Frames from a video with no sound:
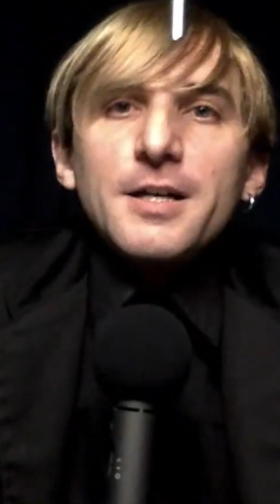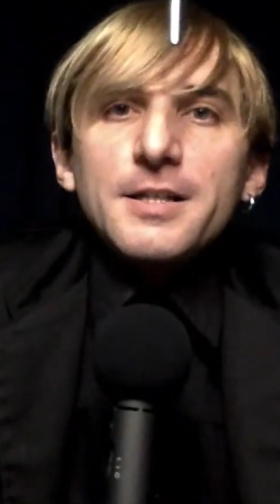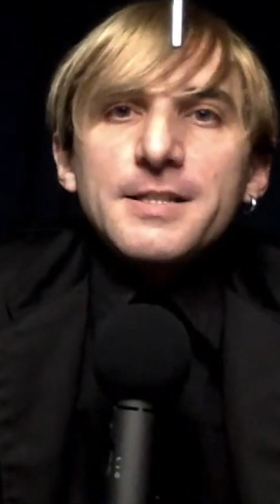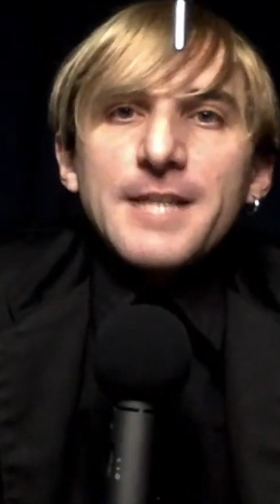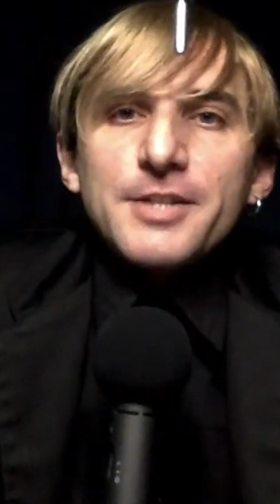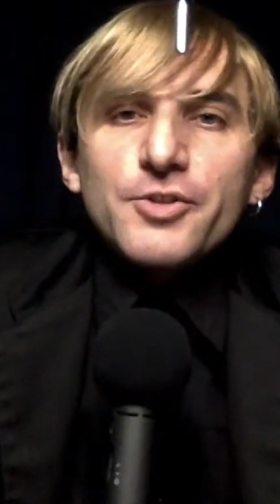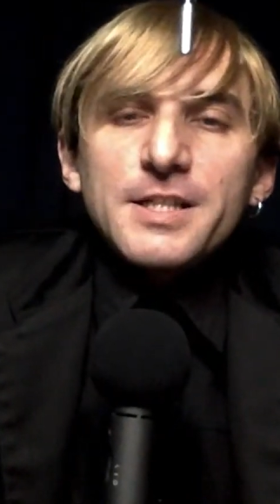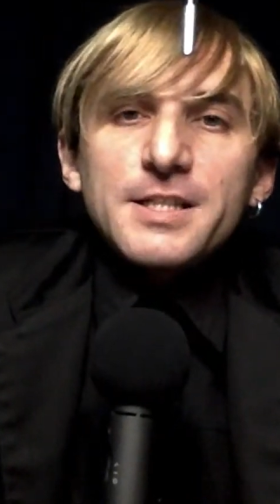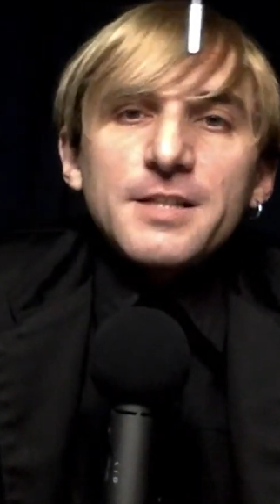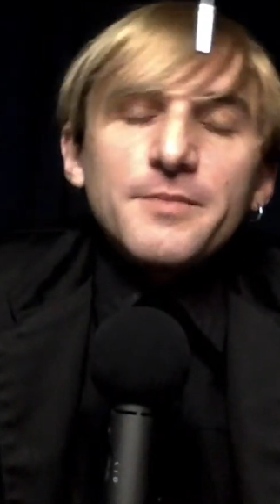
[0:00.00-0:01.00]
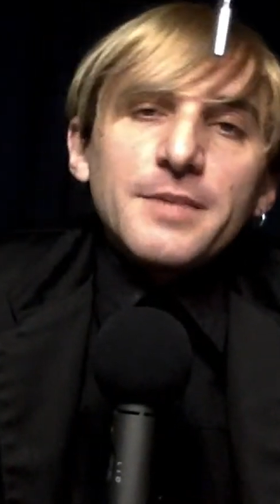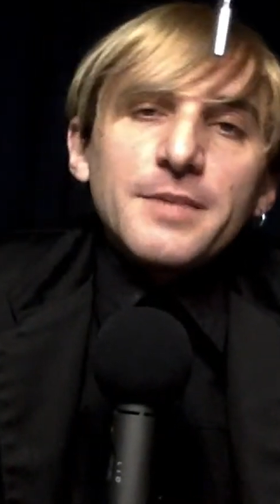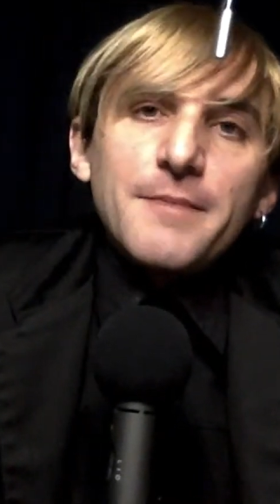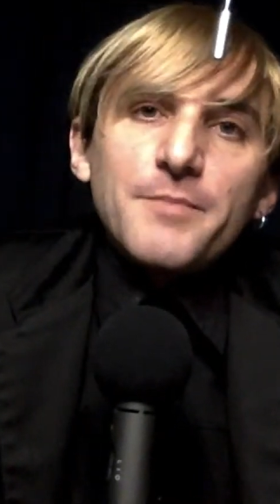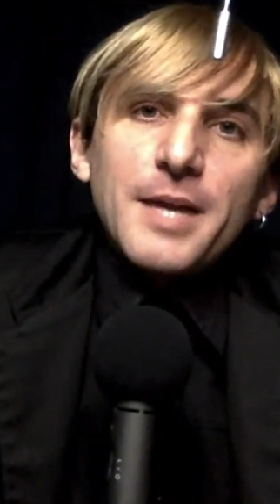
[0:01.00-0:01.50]
sensor system
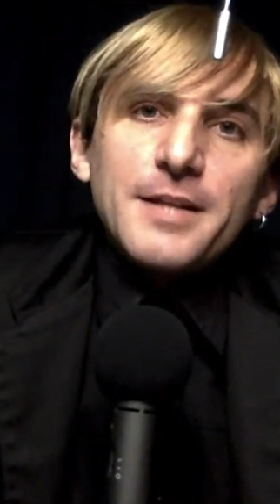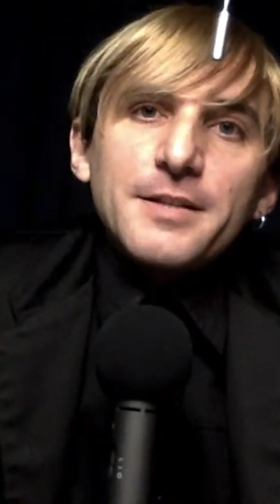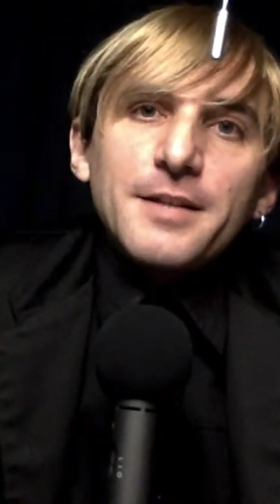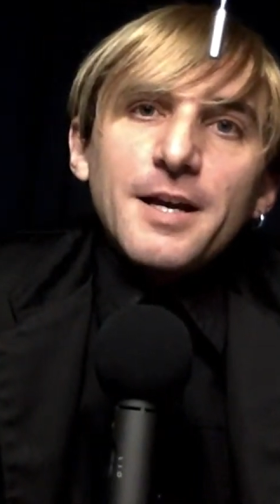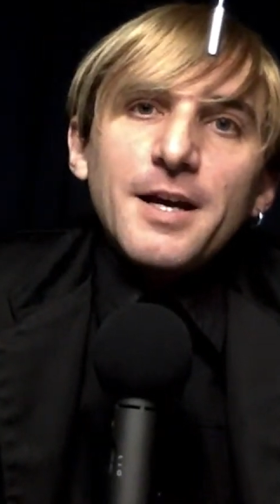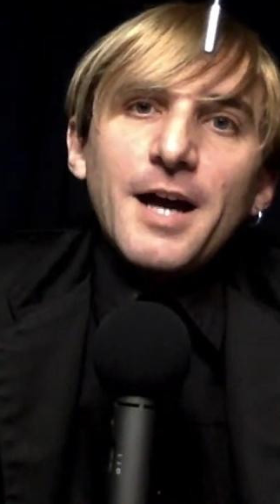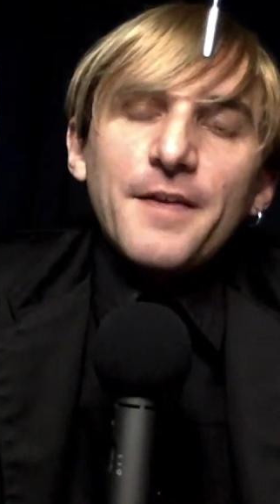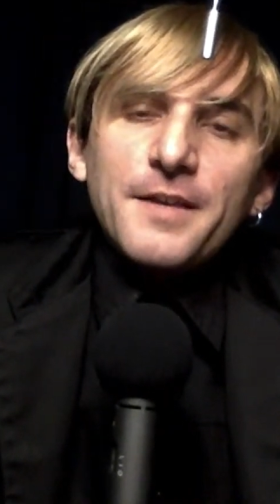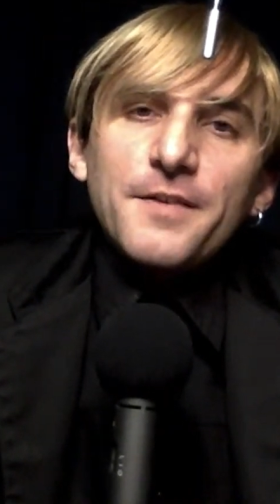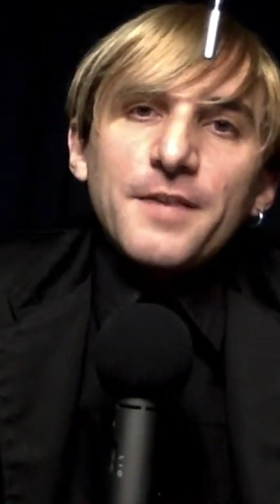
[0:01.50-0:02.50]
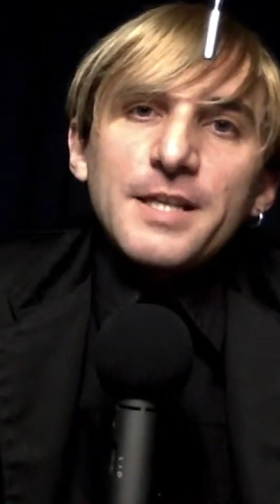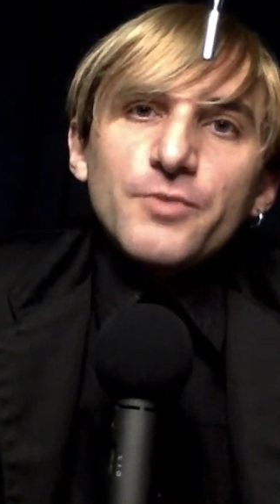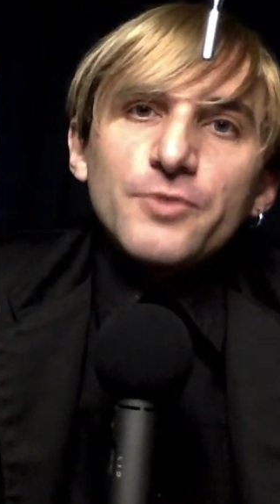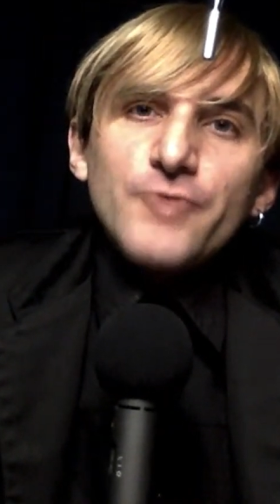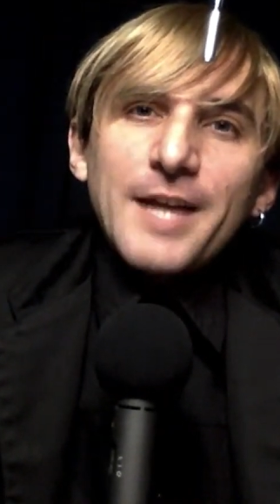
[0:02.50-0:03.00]
implanted, I think things
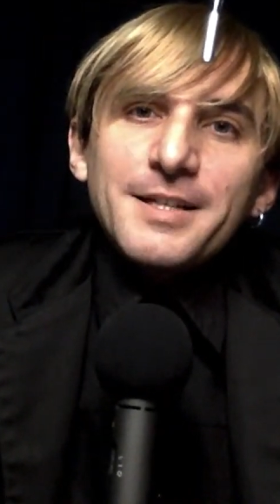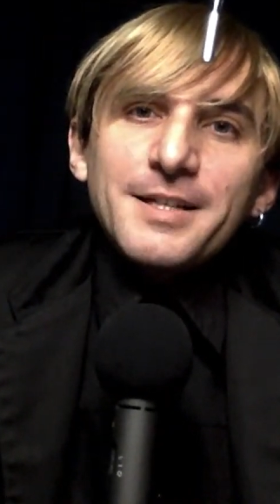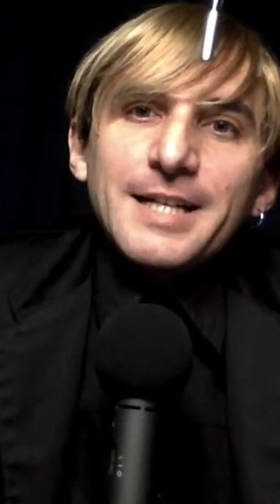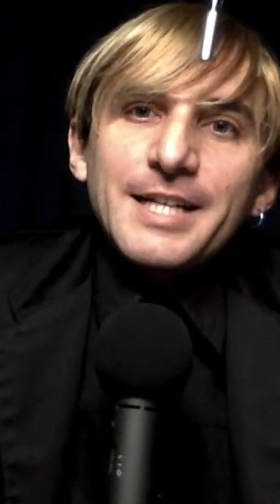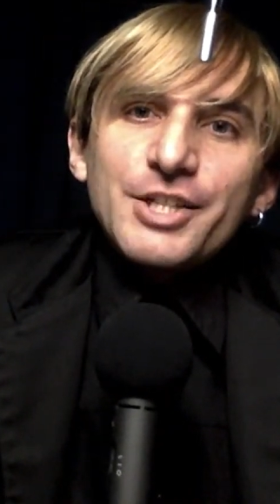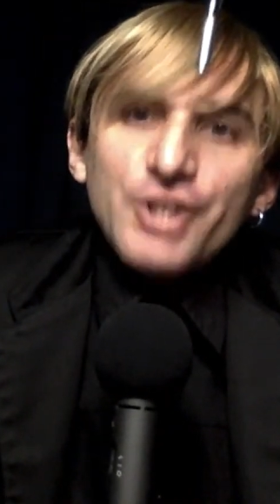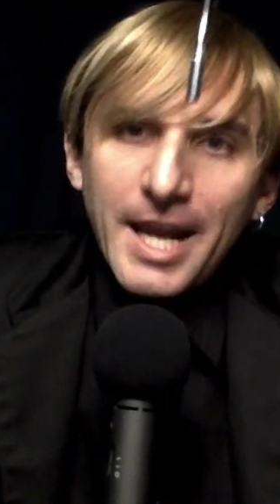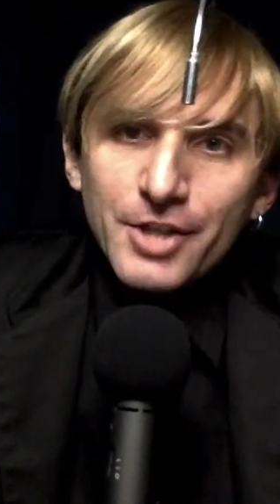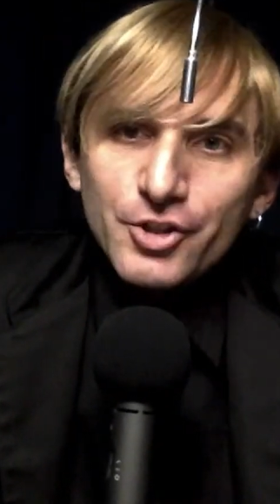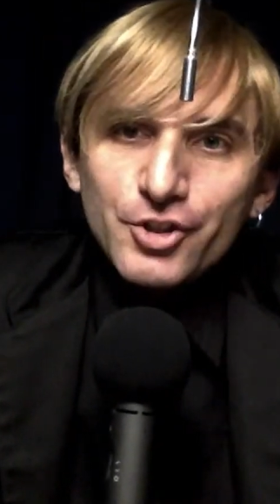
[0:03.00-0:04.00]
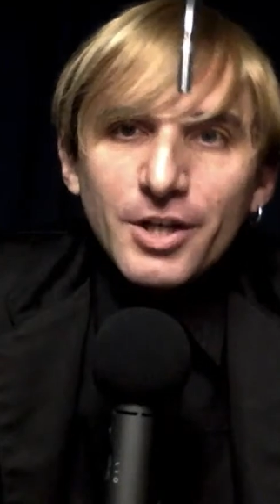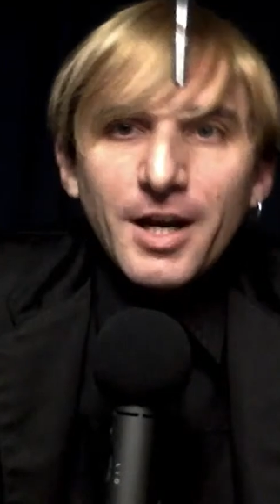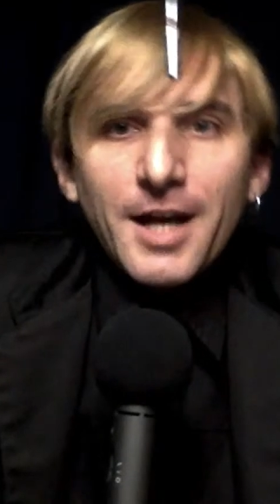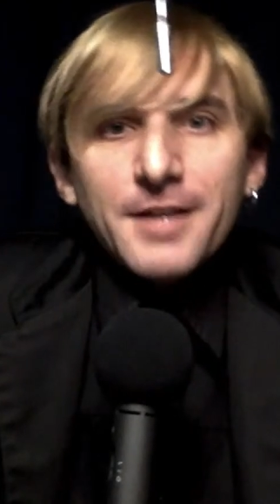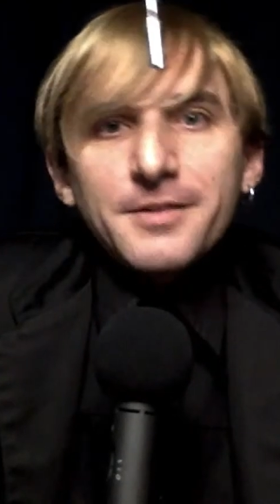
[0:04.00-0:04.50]
will radically change,
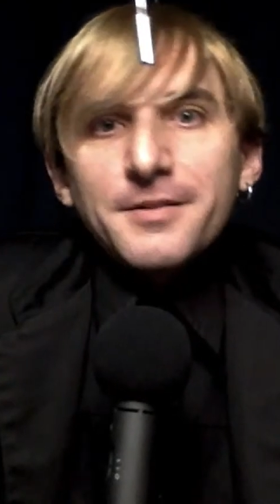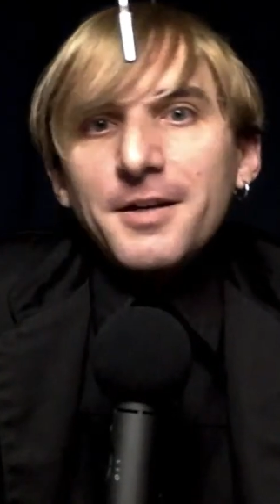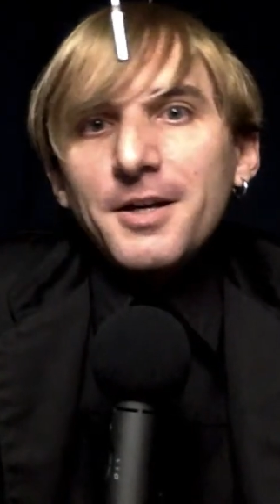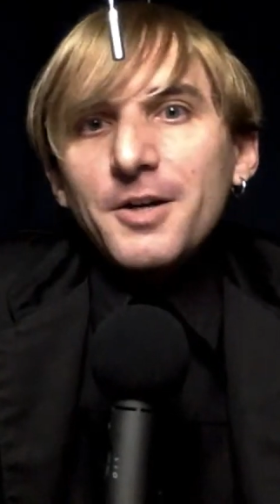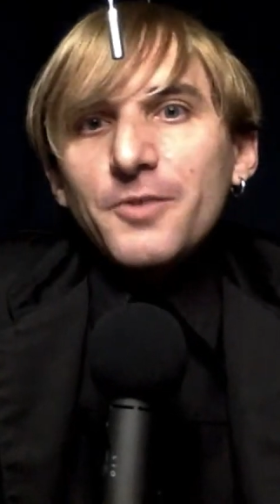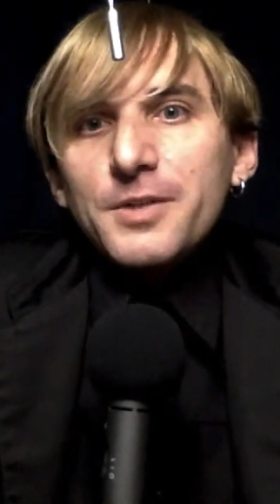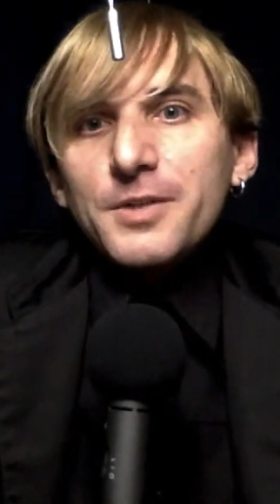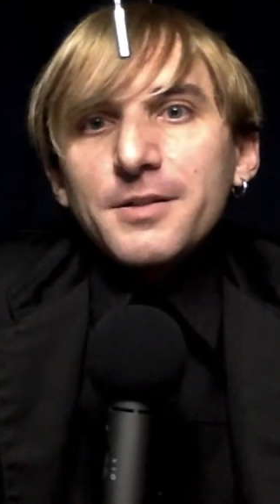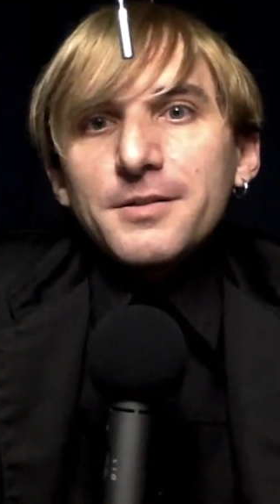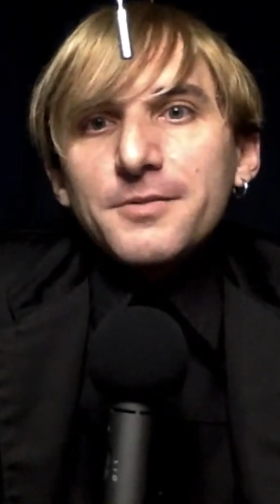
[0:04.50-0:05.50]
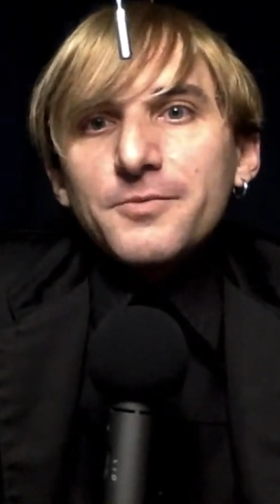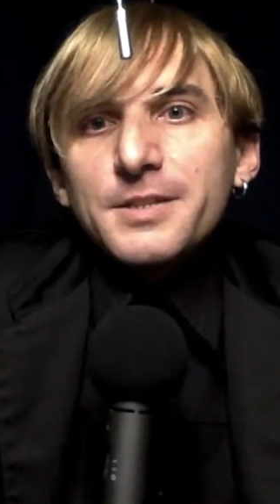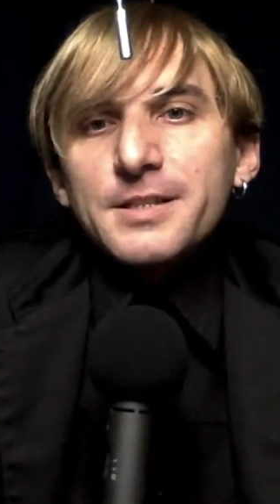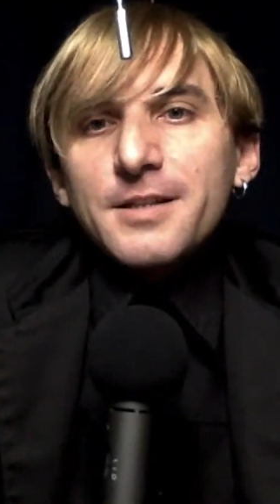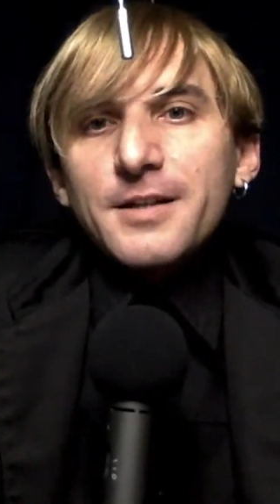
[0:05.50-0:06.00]
and we'll
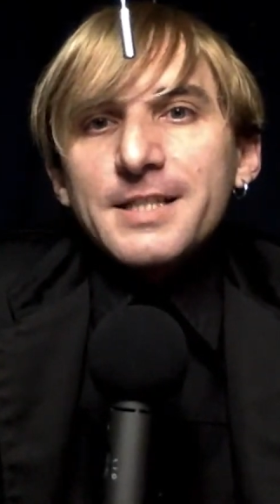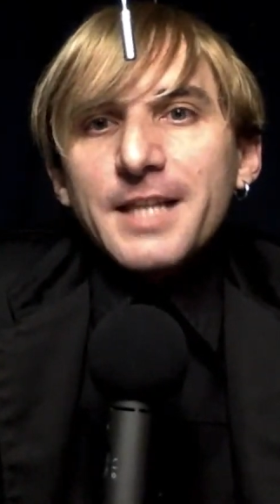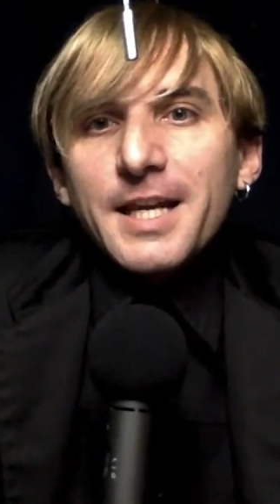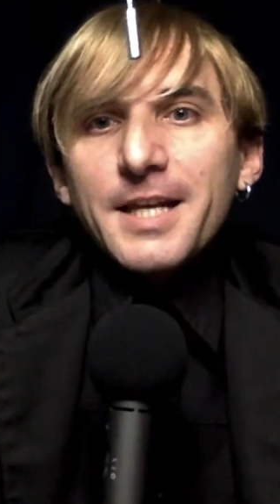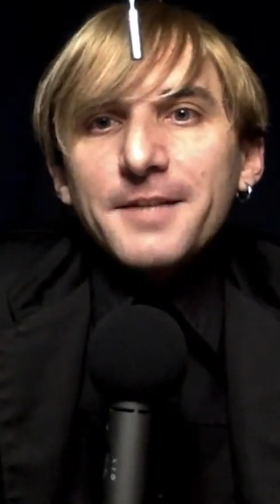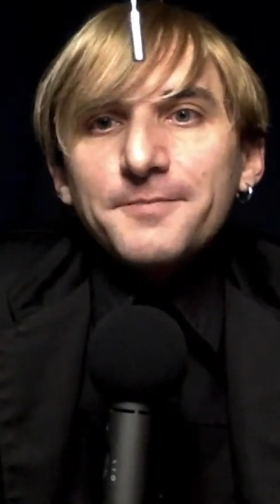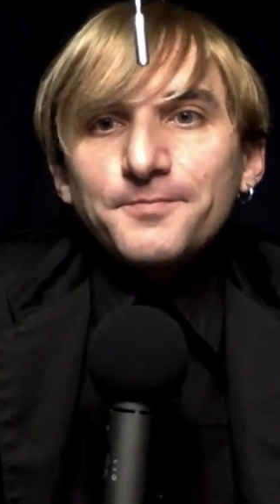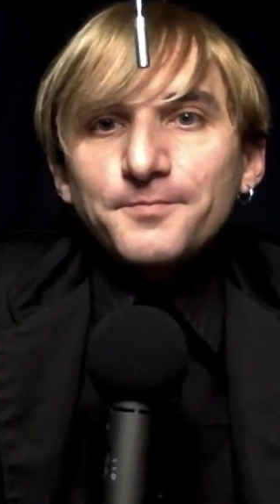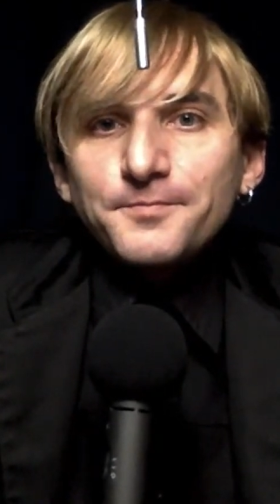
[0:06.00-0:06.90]
start seeing